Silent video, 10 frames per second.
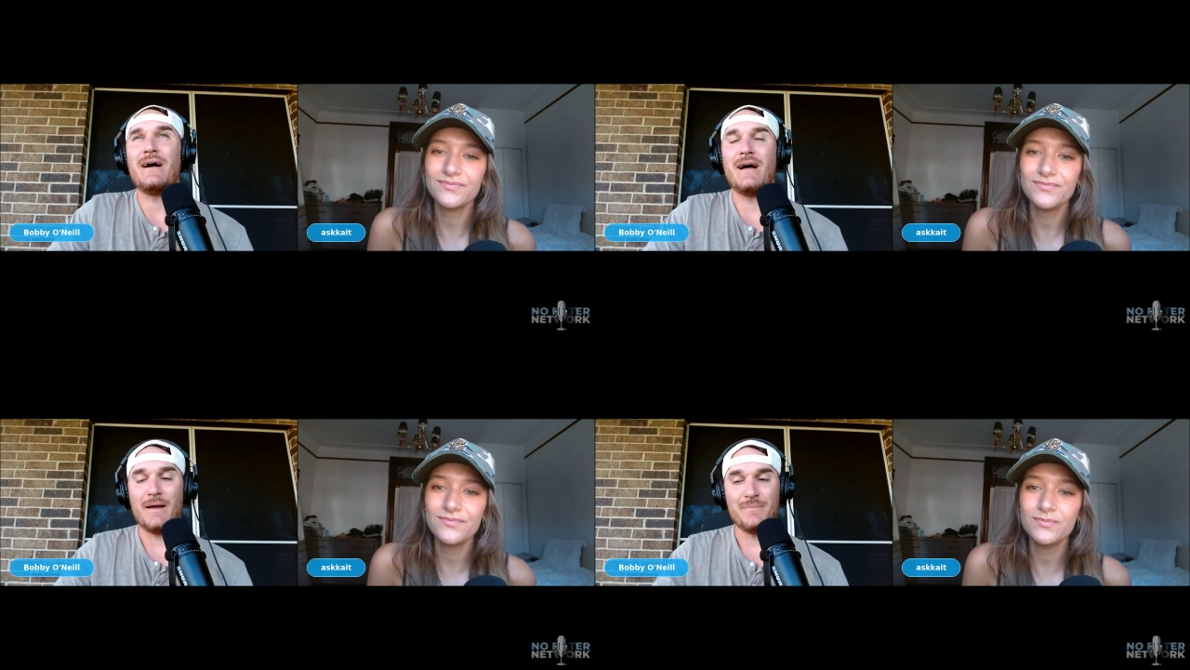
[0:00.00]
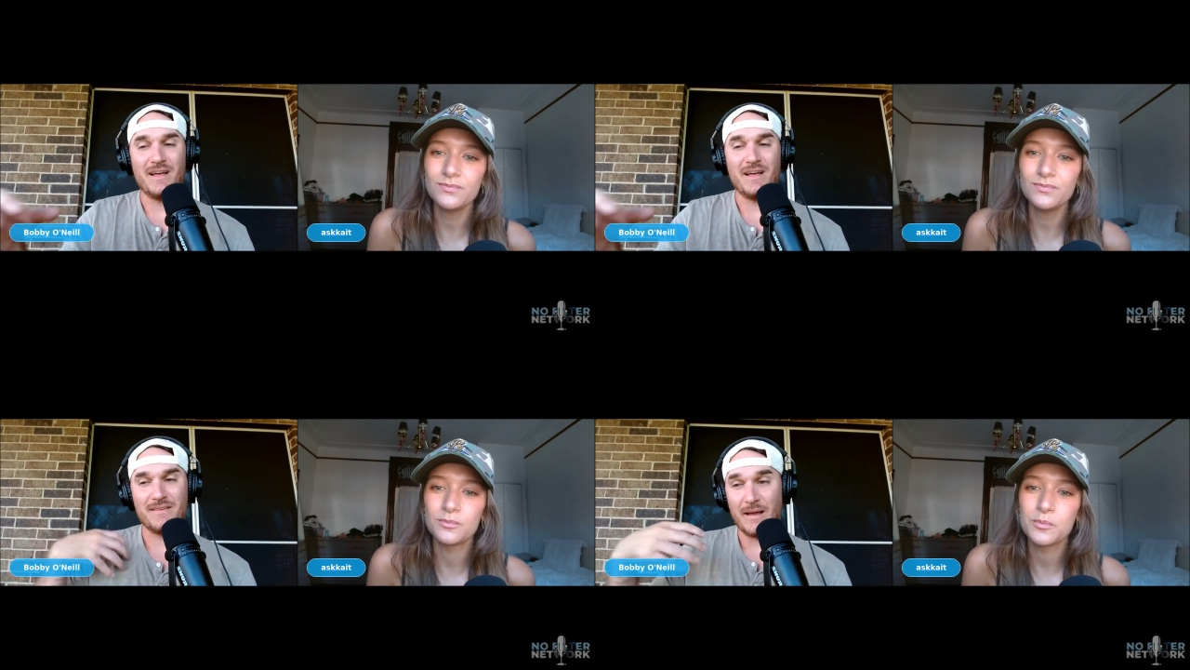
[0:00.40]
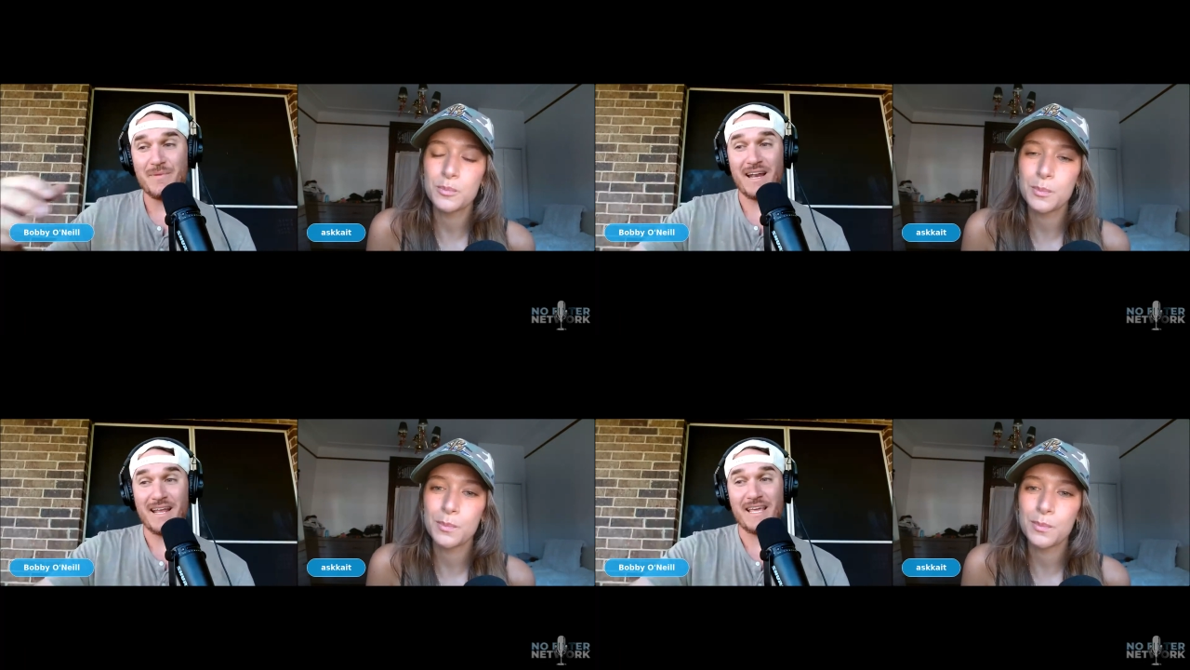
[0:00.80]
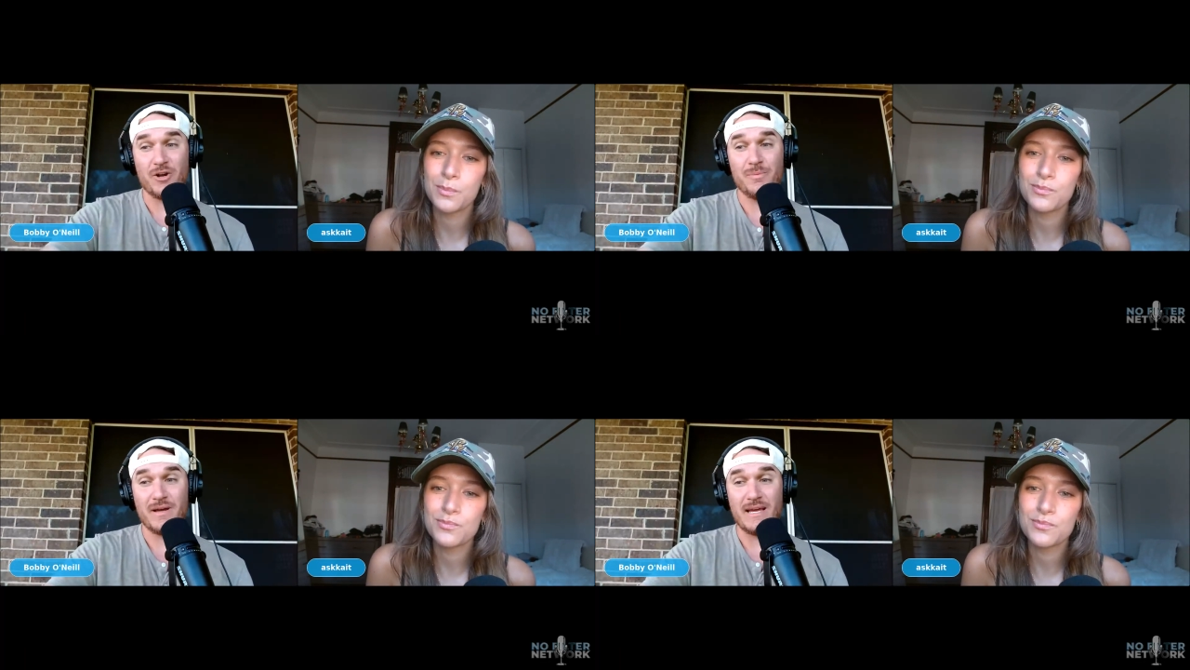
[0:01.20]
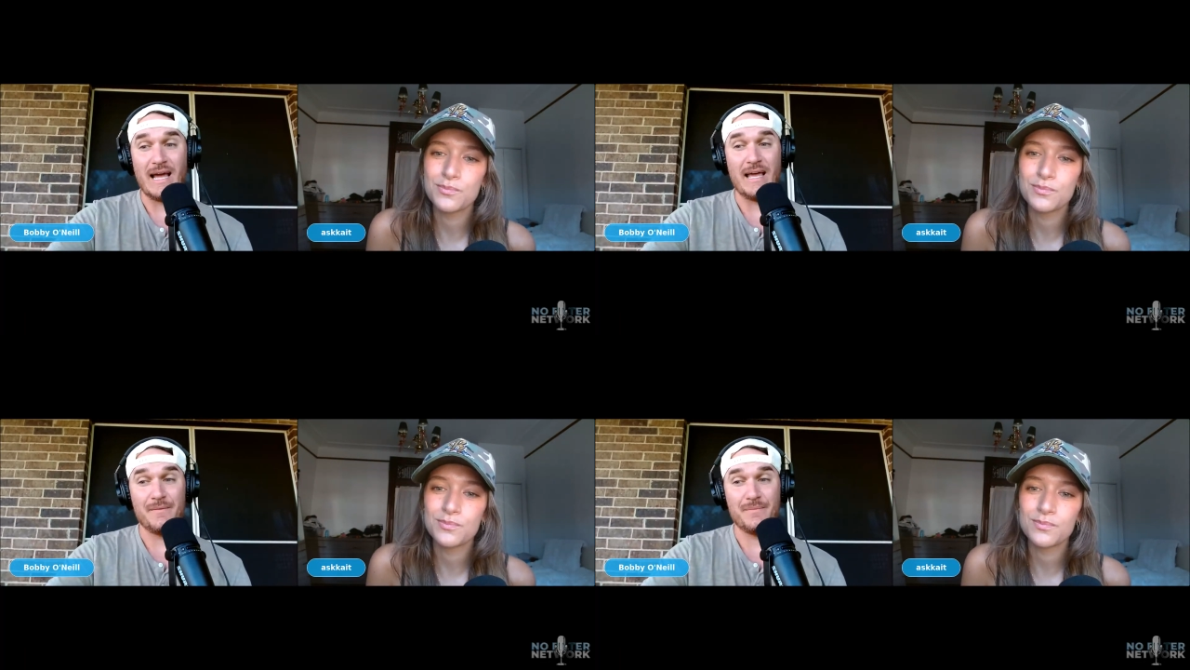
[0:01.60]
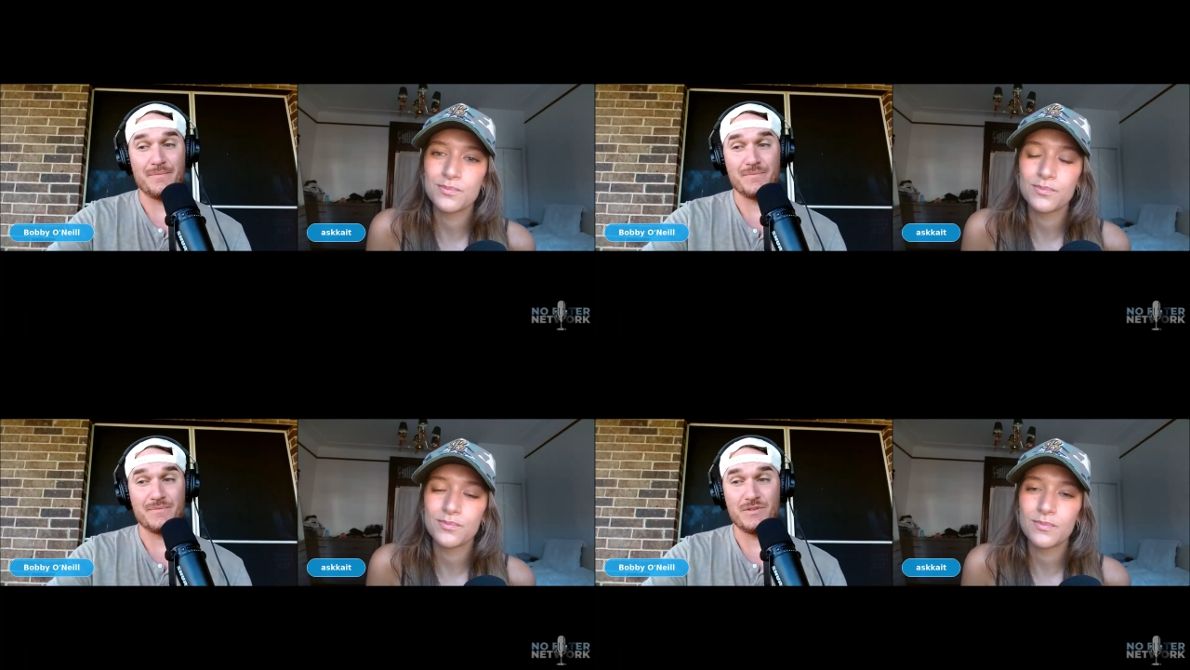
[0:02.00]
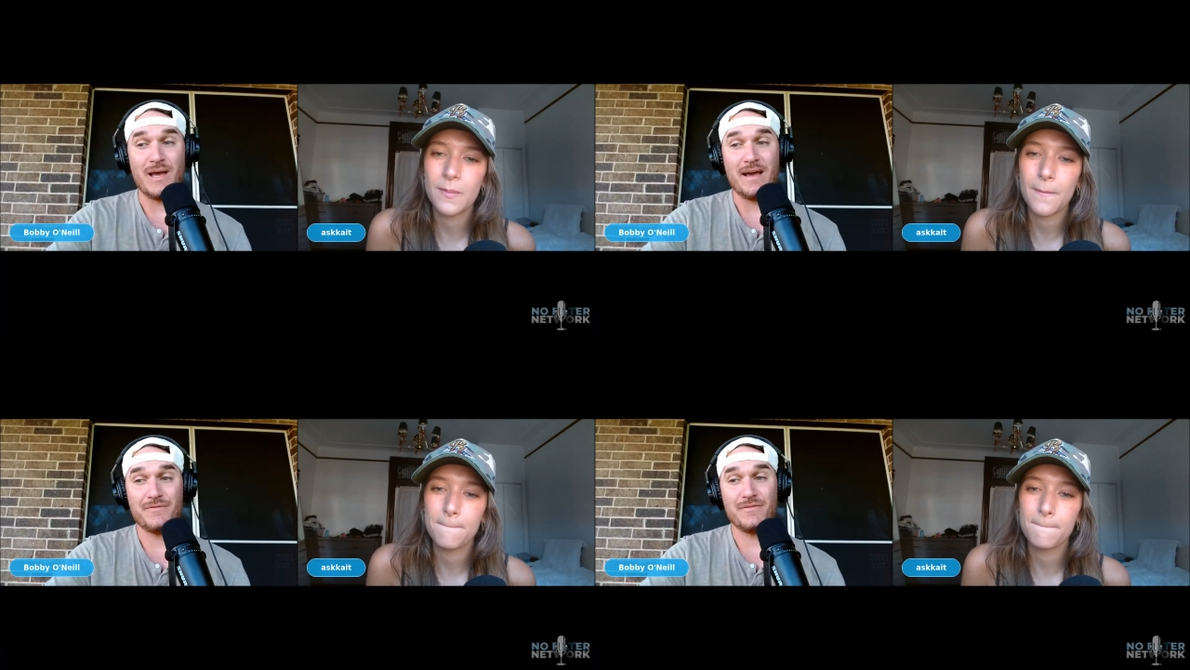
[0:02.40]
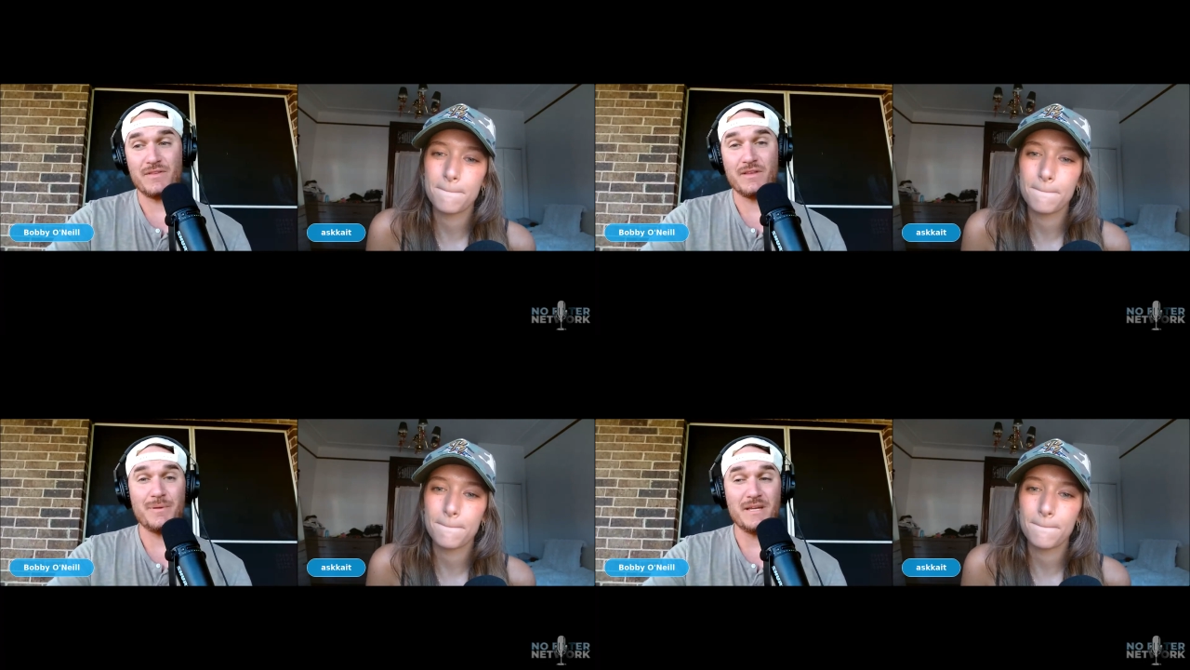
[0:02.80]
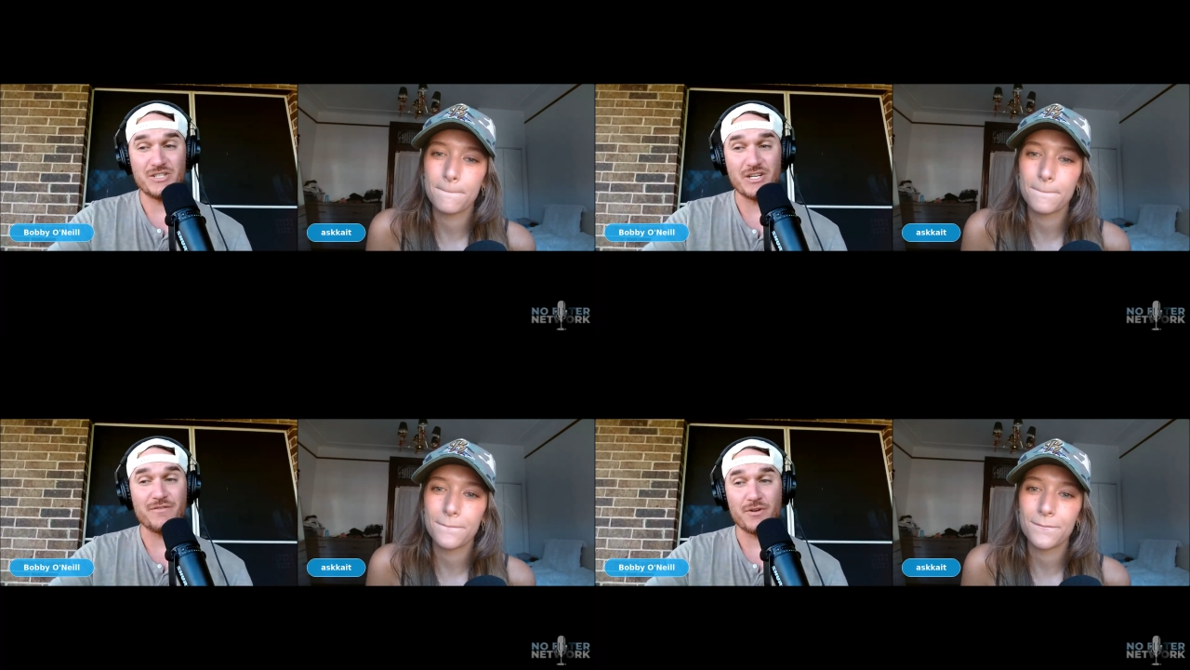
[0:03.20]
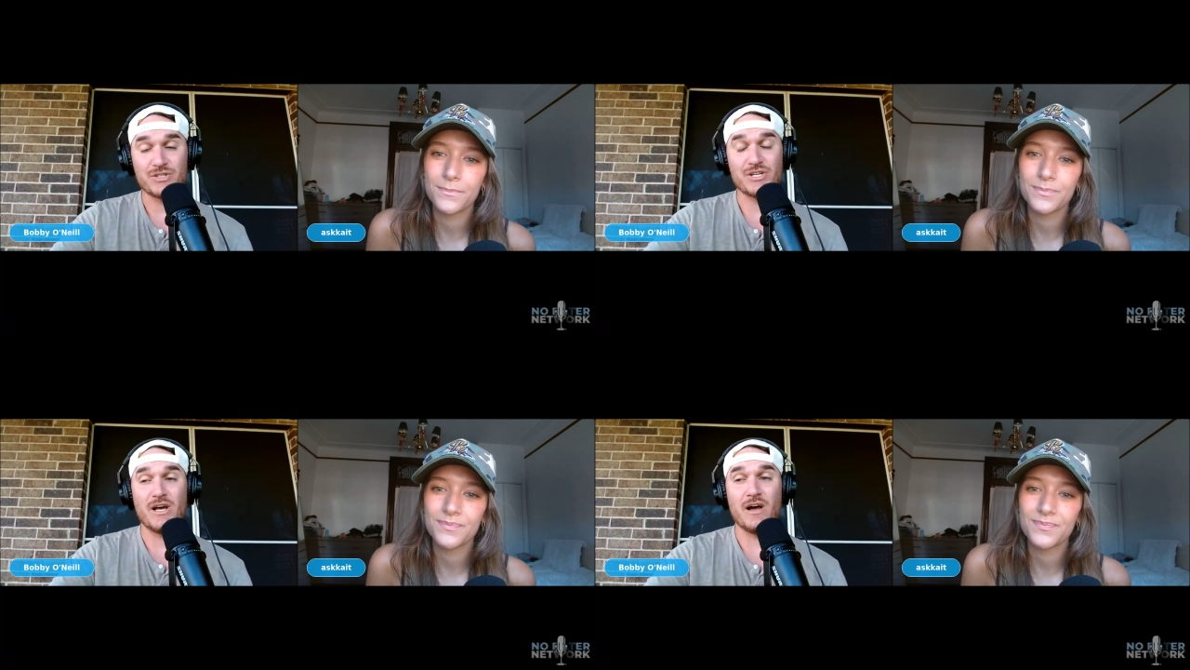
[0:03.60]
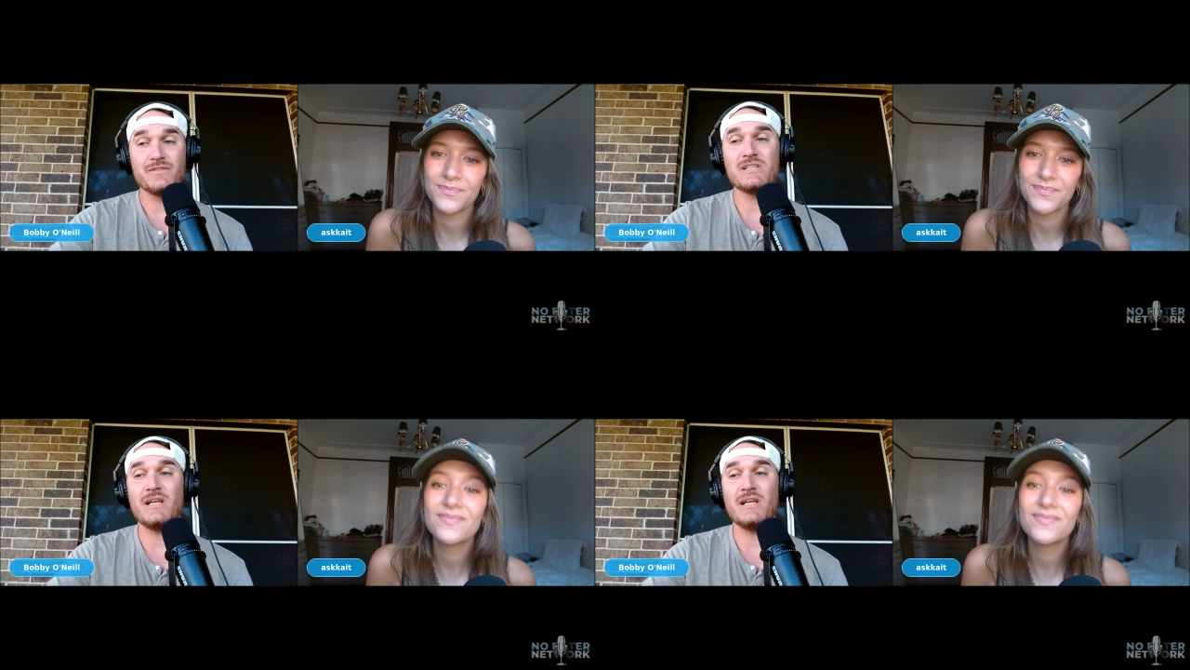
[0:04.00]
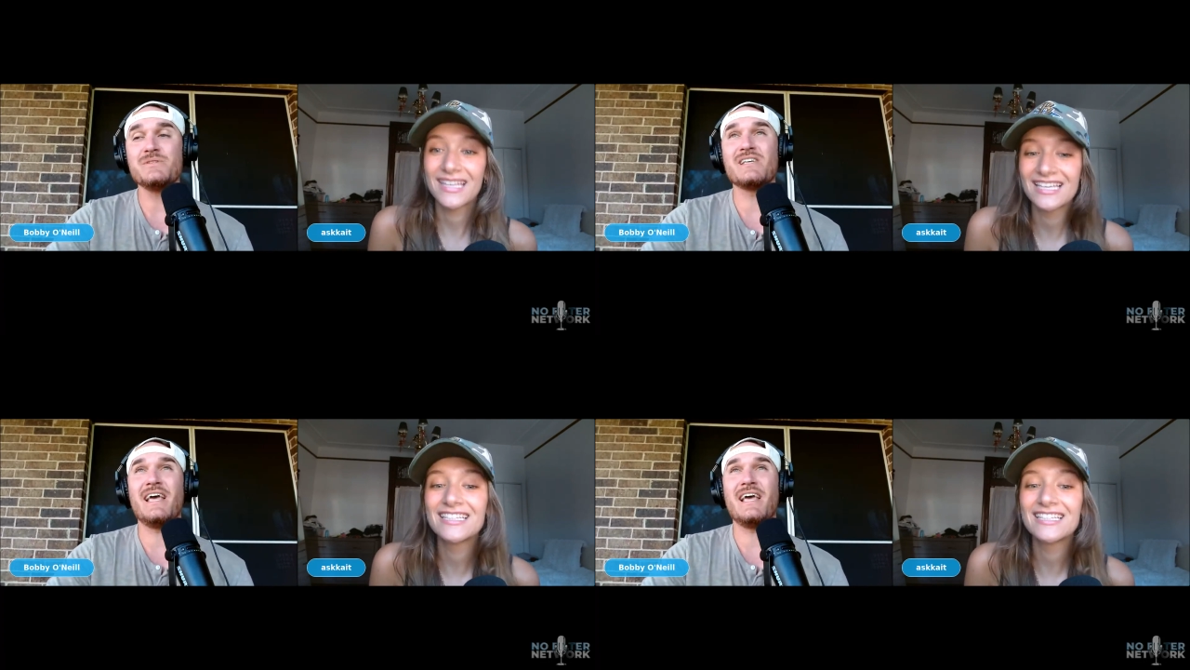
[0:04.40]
Speaker 1: I'm not I'm not a hitter, but I do have the pitching version of slumps.